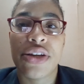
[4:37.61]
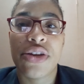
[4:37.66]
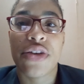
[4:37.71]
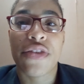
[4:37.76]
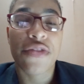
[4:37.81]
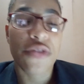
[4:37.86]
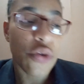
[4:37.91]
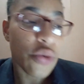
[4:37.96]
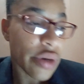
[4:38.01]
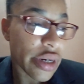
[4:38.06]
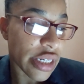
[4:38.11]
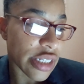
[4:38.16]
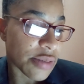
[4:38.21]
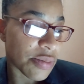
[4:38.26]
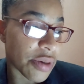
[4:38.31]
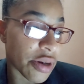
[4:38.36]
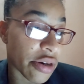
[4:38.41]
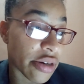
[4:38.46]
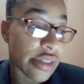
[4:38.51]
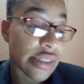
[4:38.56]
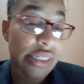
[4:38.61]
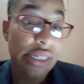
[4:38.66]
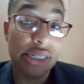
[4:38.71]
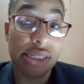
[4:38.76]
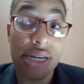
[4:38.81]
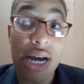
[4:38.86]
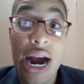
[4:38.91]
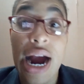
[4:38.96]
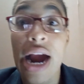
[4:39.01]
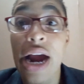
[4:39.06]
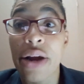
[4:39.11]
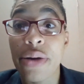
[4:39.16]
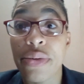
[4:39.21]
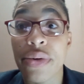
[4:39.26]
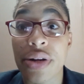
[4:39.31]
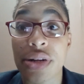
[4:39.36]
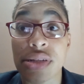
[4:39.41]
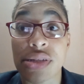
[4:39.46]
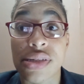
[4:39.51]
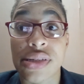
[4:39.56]
your phone experience is
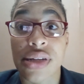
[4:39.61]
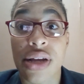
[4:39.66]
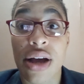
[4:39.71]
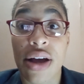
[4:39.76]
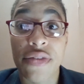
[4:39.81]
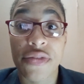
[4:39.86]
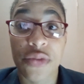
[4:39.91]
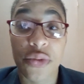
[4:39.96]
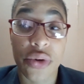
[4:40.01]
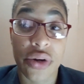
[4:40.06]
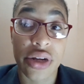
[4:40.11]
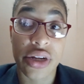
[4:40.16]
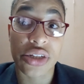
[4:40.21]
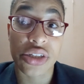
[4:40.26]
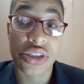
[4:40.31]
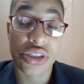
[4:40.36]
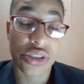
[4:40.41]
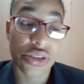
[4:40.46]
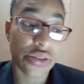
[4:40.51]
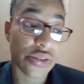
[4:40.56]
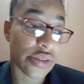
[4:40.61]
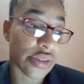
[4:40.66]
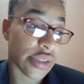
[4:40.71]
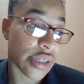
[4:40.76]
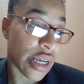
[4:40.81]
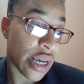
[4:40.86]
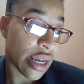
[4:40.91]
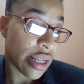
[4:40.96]
hardware and software issues.